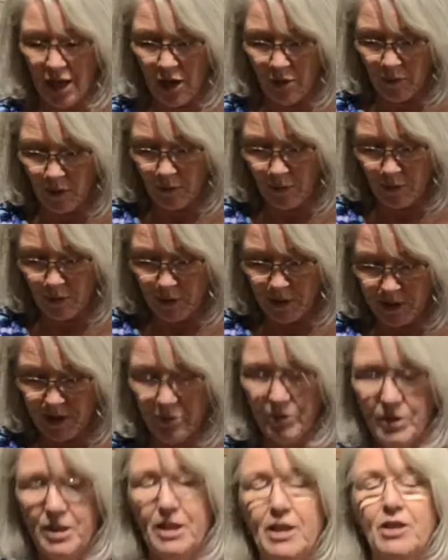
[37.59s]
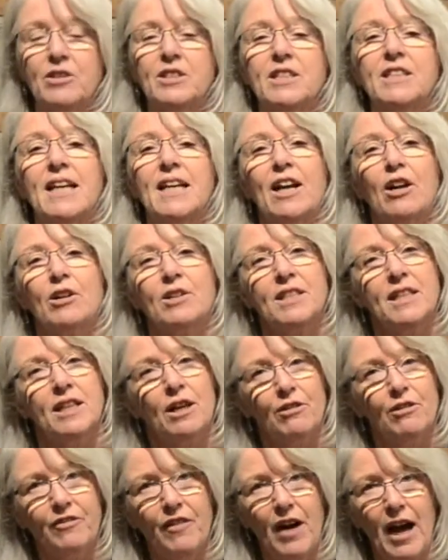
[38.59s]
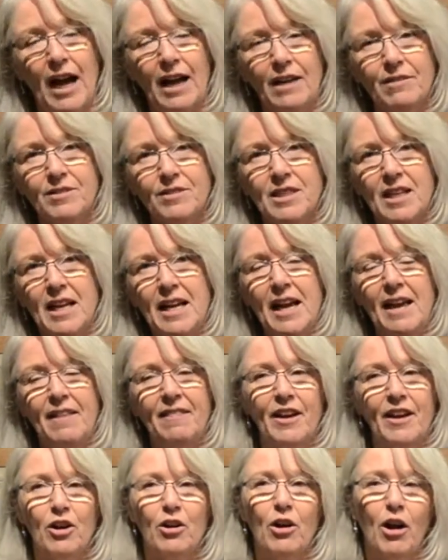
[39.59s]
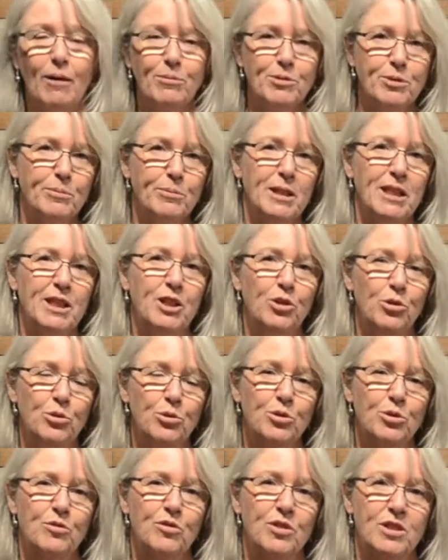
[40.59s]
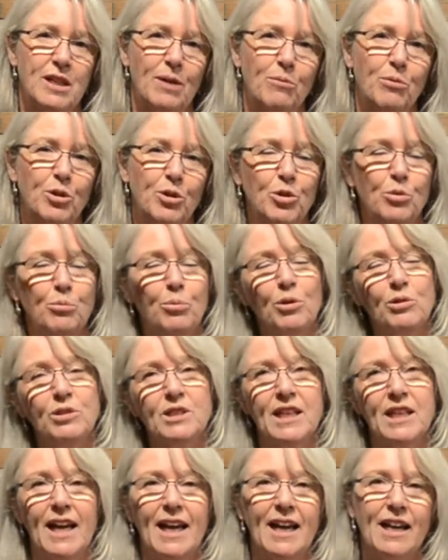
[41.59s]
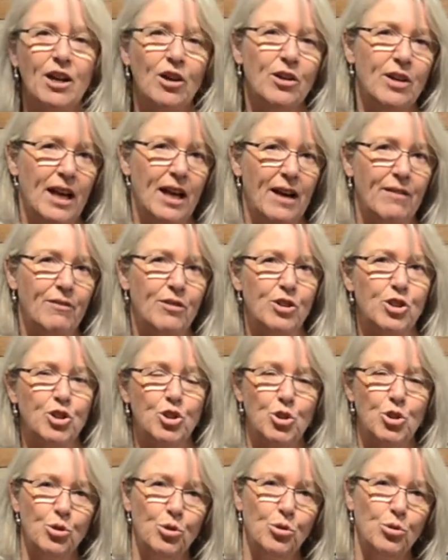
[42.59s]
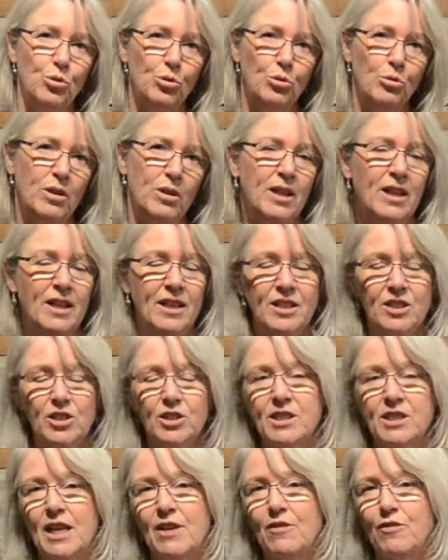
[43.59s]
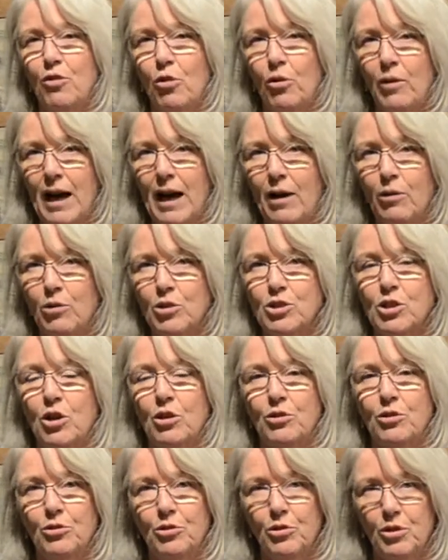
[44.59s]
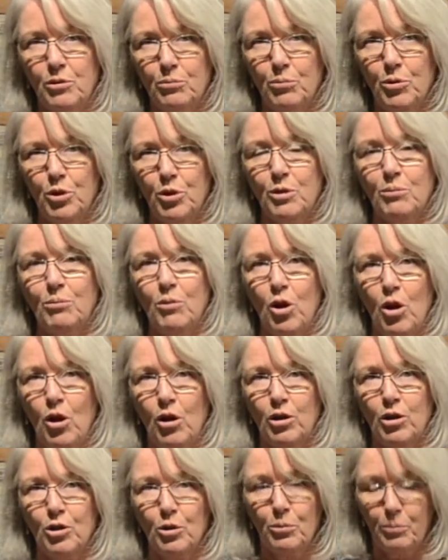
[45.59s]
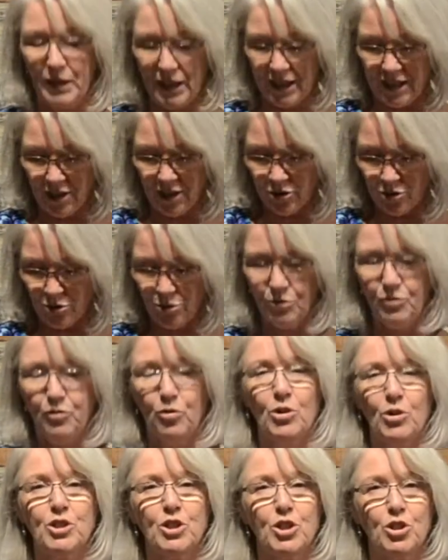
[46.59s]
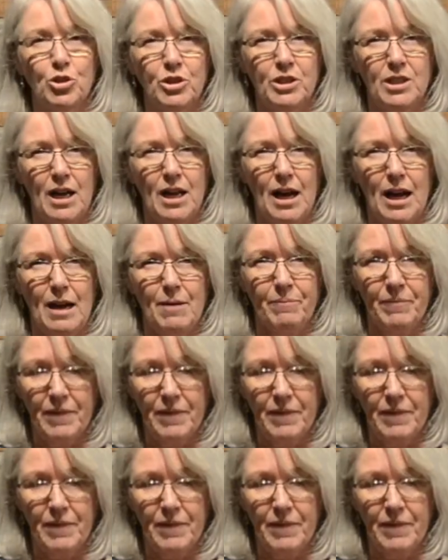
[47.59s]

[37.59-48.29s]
What we're working with here today are TL5s. They are optimally used for someone who burns a candle on average 2 to say 4 hours, although you can burn them longer, but 2 to 4 is a good time.